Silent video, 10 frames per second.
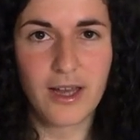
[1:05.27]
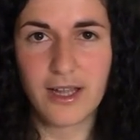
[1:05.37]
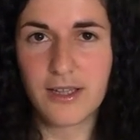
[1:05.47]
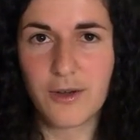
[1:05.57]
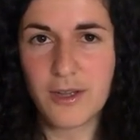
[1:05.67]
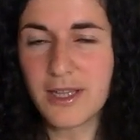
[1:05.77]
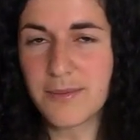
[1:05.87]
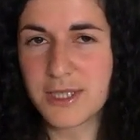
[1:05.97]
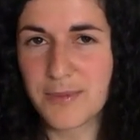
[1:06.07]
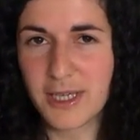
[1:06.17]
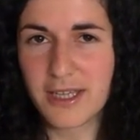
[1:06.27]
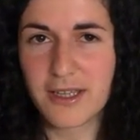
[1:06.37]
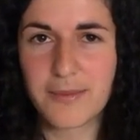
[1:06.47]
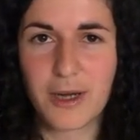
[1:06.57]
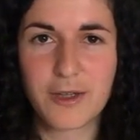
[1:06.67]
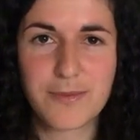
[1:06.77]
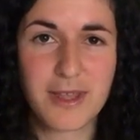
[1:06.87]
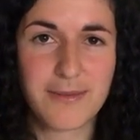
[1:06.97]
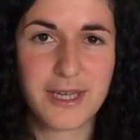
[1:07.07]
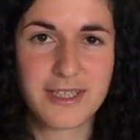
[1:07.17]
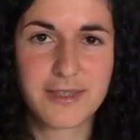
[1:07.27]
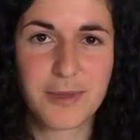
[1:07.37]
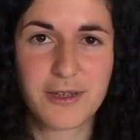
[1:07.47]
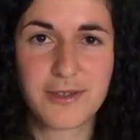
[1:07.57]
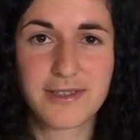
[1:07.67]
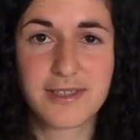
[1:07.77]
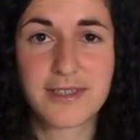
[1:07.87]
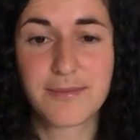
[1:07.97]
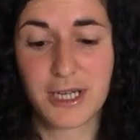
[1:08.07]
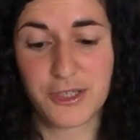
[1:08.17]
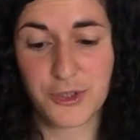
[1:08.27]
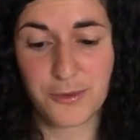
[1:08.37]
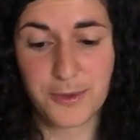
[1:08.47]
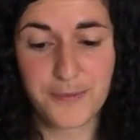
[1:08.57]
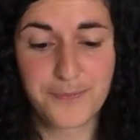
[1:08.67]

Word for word: I'll only be speaking about mathematics because this is my job.